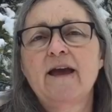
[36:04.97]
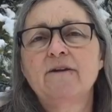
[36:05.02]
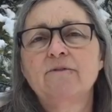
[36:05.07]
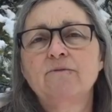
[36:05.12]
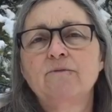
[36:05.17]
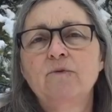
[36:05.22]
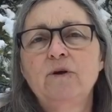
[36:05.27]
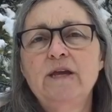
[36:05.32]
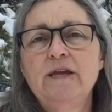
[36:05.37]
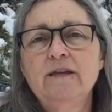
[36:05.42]

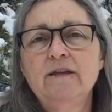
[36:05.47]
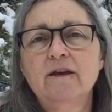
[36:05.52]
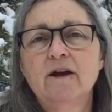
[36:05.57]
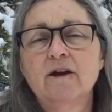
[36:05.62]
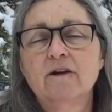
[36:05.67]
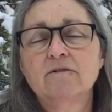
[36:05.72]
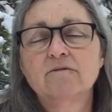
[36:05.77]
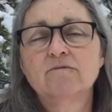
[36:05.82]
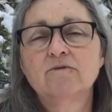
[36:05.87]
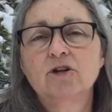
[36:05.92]
and wheat
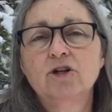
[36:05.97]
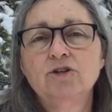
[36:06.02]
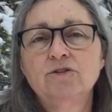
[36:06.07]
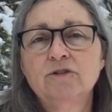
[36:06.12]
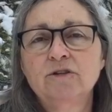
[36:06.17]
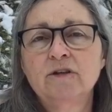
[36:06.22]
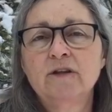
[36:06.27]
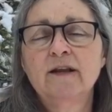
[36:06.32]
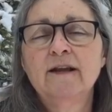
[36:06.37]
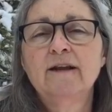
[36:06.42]
or
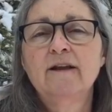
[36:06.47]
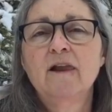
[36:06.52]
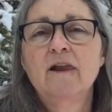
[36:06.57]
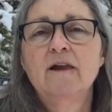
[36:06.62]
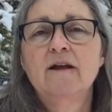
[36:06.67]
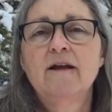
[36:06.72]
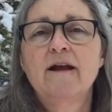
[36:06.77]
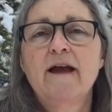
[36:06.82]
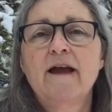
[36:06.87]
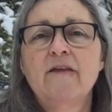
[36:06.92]
gluten.
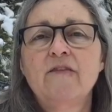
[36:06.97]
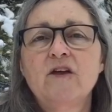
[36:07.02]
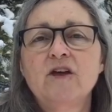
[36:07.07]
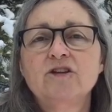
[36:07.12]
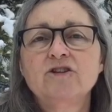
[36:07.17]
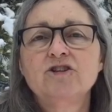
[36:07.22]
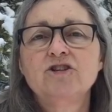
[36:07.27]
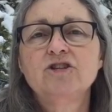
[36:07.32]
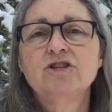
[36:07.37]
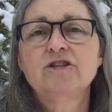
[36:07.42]
And
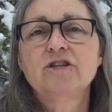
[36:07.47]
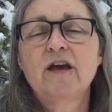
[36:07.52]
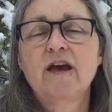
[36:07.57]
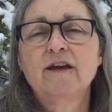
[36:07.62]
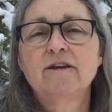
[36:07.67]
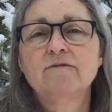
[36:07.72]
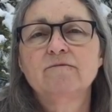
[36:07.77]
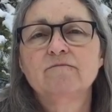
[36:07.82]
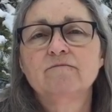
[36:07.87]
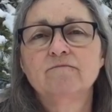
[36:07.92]
then she
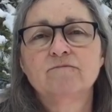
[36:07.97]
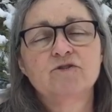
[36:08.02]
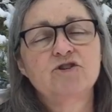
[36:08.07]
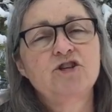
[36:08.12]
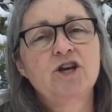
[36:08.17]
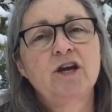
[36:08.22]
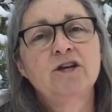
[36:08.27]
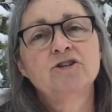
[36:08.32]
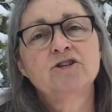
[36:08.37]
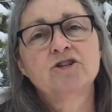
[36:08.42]
said
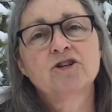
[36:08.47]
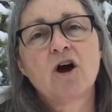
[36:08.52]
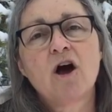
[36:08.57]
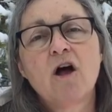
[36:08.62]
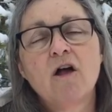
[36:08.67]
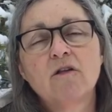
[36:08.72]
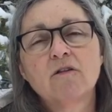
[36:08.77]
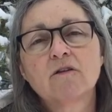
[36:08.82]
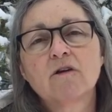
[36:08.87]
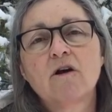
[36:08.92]
change to
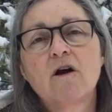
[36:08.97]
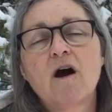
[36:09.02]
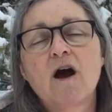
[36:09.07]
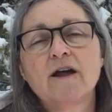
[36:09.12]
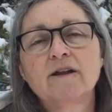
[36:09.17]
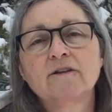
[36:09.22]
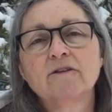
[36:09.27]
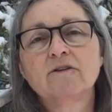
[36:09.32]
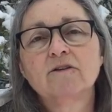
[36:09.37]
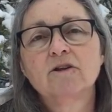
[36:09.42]
all
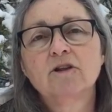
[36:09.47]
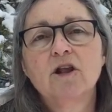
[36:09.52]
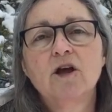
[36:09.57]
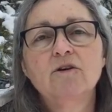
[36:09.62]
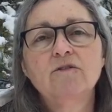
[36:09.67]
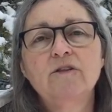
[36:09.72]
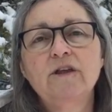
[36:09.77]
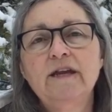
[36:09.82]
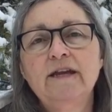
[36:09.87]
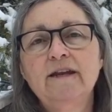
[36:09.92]
cotton
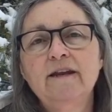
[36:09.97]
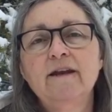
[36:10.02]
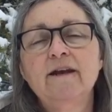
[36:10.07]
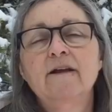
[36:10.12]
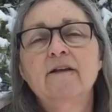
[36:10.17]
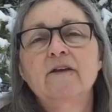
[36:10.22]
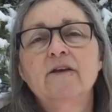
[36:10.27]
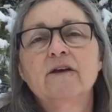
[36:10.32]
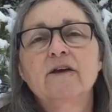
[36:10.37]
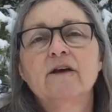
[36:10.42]
clothing.
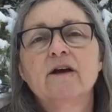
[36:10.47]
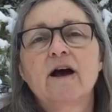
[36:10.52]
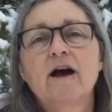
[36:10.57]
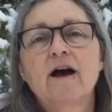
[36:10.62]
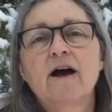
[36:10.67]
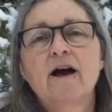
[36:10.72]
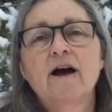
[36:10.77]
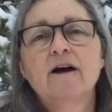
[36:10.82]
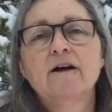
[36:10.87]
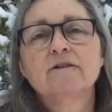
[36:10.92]

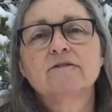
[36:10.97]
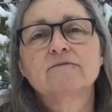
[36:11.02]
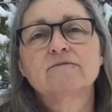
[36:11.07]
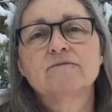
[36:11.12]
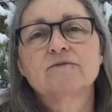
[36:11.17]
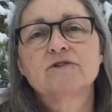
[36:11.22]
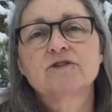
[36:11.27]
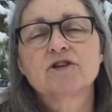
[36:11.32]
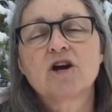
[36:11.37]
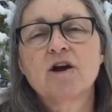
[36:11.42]

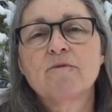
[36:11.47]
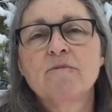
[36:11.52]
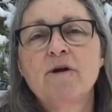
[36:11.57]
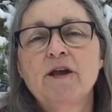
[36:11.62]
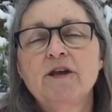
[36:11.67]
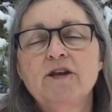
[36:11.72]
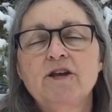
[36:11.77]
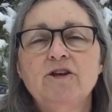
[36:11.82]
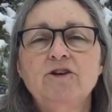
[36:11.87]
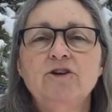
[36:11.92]
Start
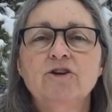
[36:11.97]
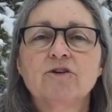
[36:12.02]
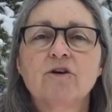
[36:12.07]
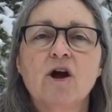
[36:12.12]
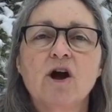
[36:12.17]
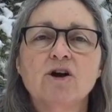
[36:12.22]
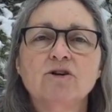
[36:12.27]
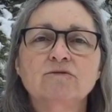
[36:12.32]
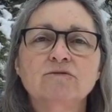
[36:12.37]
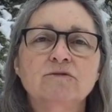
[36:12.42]
making your
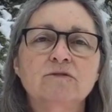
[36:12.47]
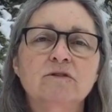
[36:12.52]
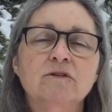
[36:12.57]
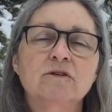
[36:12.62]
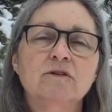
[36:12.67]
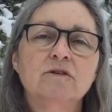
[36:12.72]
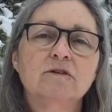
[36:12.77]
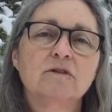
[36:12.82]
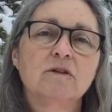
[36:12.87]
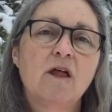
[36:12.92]

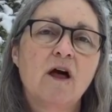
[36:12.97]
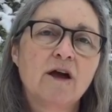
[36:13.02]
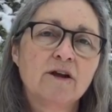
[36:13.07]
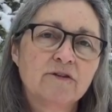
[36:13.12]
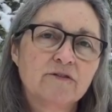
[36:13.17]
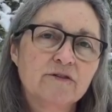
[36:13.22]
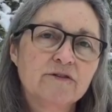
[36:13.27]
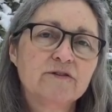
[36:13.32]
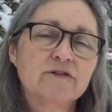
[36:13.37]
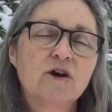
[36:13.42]
own
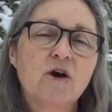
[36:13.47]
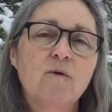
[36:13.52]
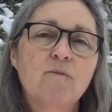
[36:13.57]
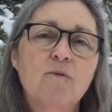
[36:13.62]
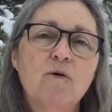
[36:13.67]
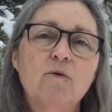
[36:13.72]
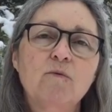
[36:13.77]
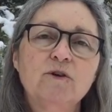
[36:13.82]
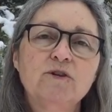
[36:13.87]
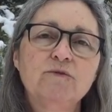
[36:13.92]
laundry soap,
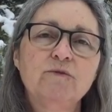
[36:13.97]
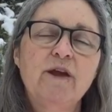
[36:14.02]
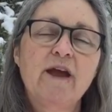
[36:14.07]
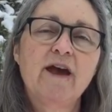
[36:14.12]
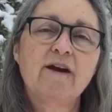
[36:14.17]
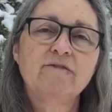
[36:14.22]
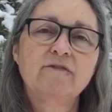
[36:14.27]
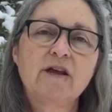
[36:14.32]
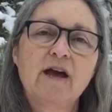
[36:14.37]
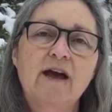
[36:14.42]
which we
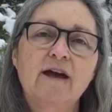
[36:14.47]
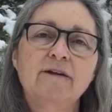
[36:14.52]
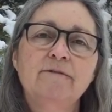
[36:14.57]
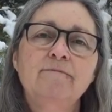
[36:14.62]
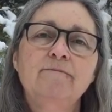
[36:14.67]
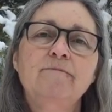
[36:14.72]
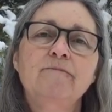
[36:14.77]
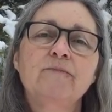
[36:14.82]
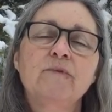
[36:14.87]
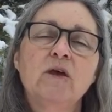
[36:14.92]
have
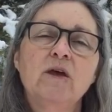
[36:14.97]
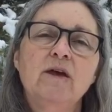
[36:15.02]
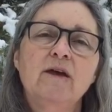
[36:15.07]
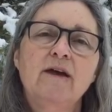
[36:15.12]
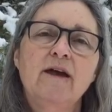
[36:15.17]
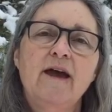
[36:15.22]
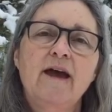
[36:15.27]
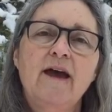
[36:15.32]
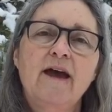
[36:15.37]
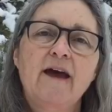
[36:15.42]
done.
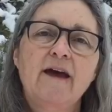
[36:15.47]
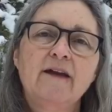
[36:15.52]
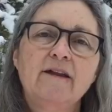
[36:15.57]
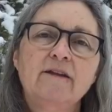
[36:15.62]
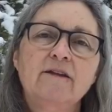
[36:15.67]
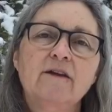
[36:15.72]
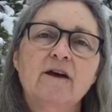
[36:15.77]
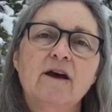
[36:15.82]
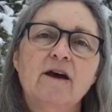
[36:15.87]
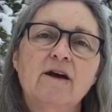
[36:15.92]

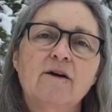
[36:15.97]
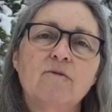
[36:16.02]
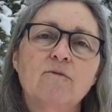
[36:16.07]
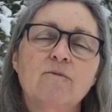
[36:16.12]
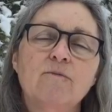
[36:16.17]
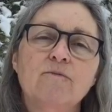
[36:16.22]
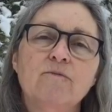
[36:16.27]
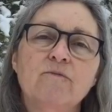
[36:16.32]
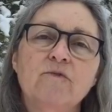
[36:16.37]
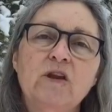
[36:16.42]

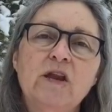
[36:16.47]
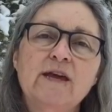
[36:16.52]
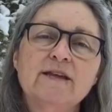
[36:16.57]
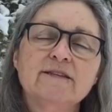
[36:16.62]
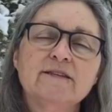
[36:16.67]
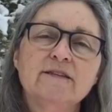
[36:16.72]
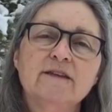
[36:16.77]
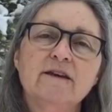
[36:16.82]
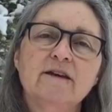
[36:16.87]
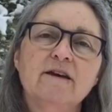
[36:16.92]
And
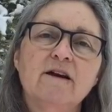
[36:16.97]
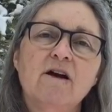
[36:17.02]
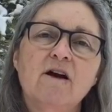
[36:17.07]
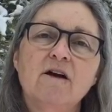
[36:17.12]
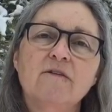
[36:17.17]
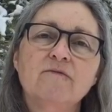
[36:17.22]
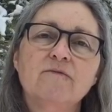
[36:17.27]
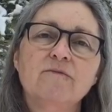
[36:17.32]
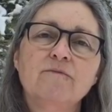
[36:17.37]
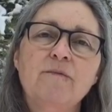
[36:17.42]
Vanessa
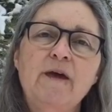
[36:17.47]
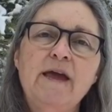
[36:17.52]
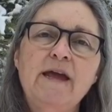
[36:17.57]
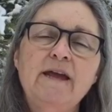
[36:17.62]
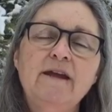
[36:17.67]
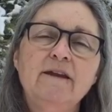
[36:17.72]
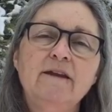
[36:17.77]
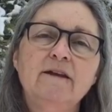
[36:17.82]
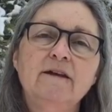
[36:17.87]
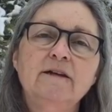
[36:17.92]

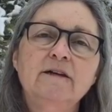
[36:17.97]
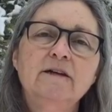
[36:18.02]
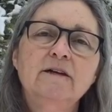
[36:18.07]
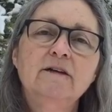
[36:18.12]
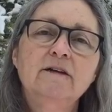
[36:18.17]
made